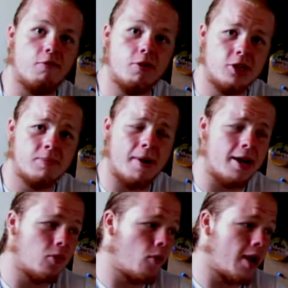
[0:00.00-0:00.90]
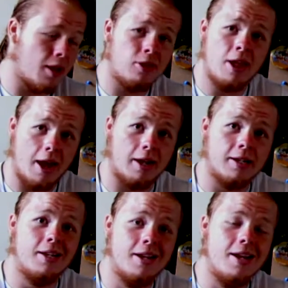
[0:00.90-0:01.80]
stuff, which is, by the way, a thing.
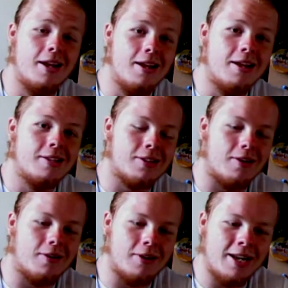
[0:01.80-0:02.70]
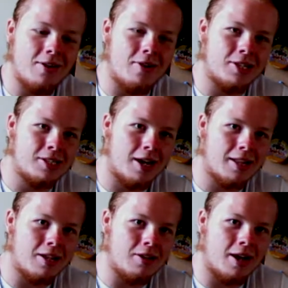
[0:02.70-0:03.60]
So anyway, just
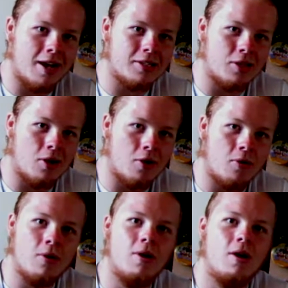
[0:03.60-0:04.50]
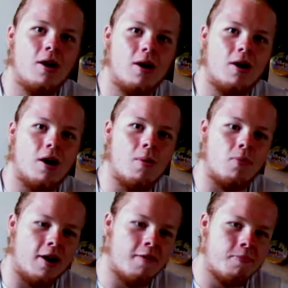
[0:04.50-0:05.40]
thought I'd let you guys know
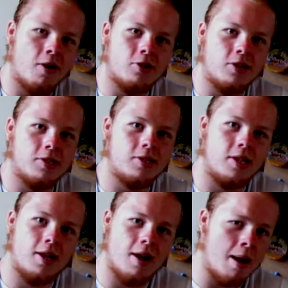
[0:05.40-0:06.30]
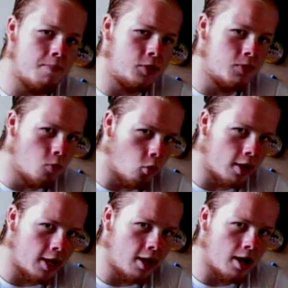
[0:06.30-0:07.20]
what I've purchased. I'm
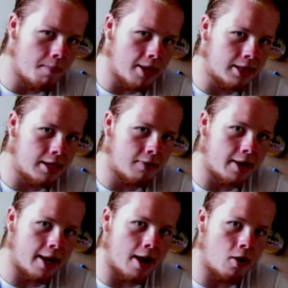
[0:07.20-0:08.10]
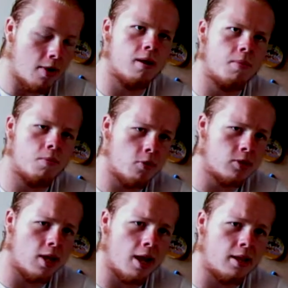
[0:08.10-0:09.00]
working on a medley right now.
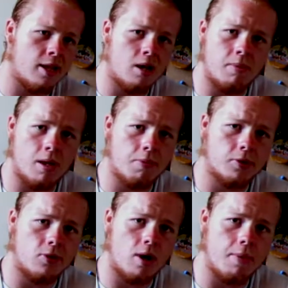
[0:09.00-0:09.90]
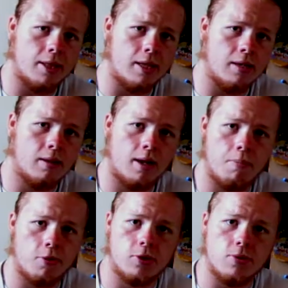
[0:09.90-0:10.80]
Most likely it'll be a Persona medley,
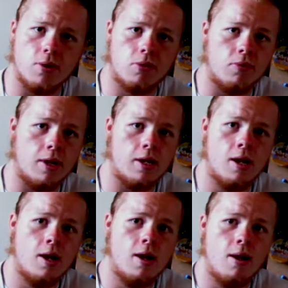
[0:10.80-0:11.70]
like a Persona 3